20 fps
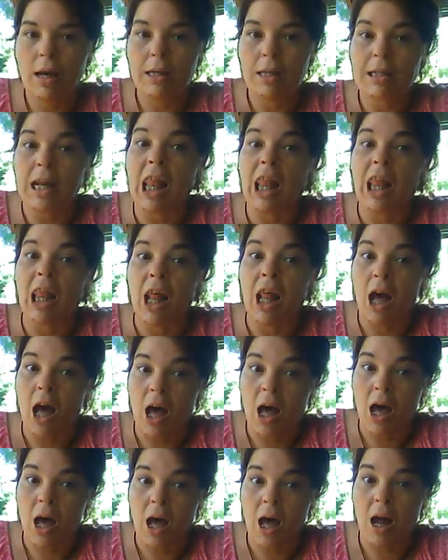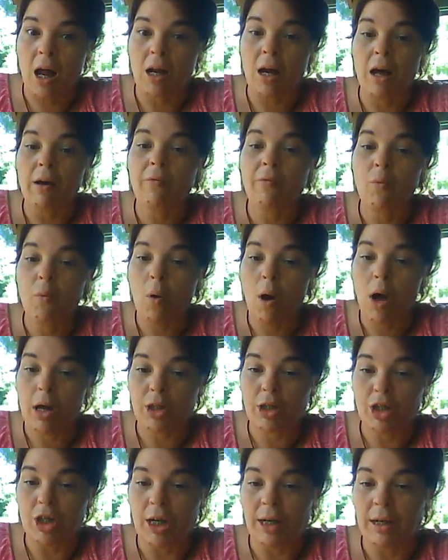it's a lot of
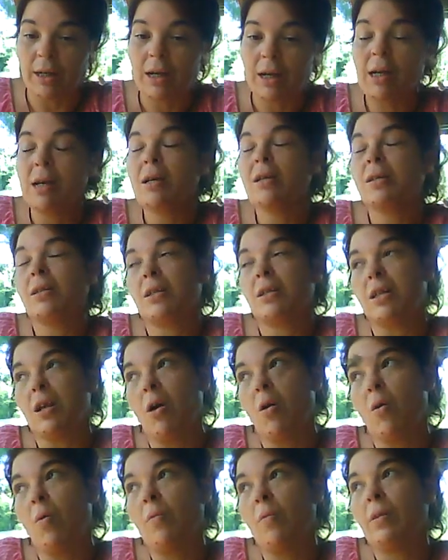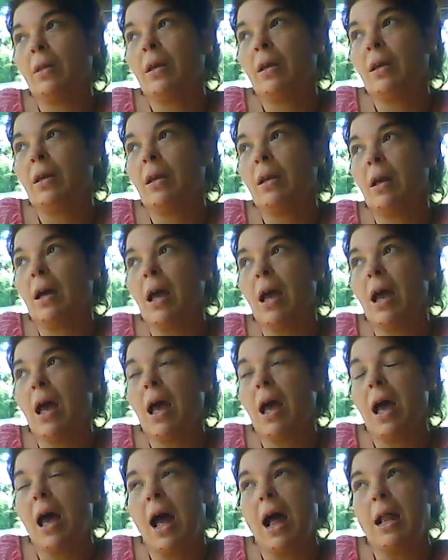washing. So,
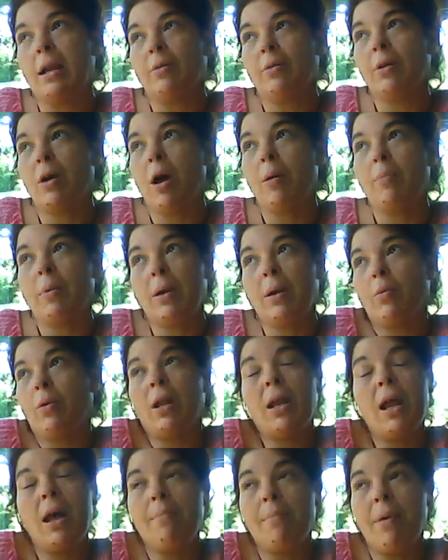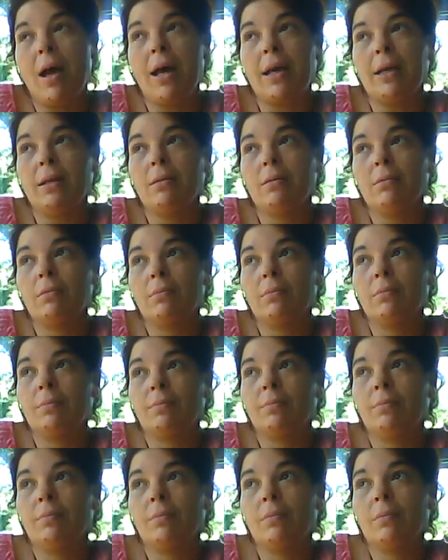I don't know. I'm like, well, I
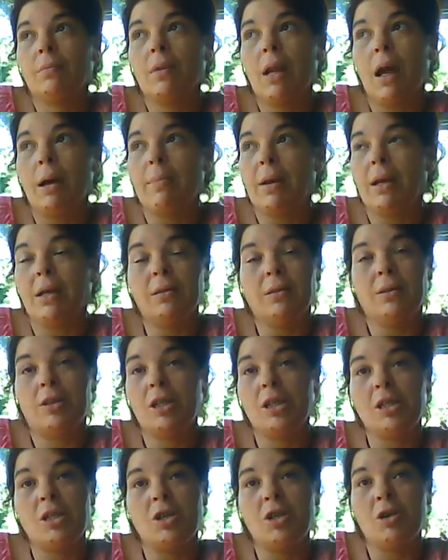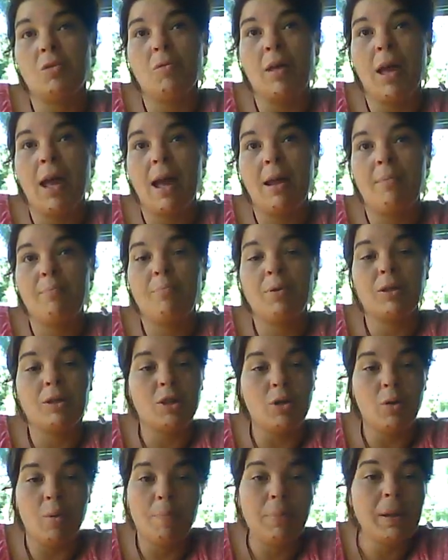may just do that and
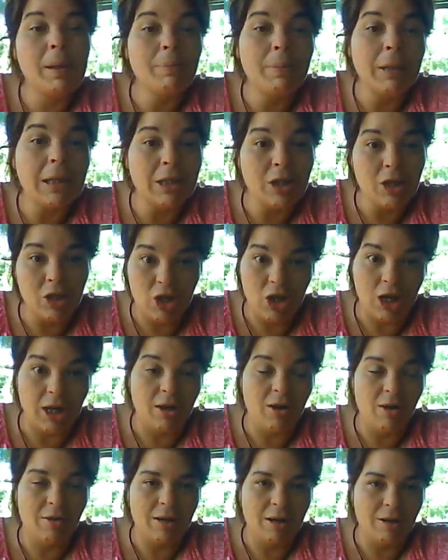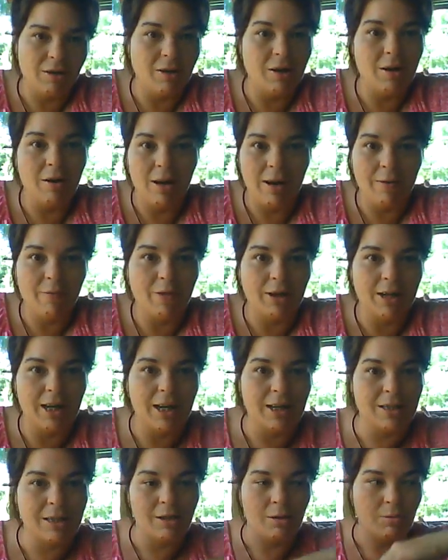put you a PP sheet on there, you know, like for kids,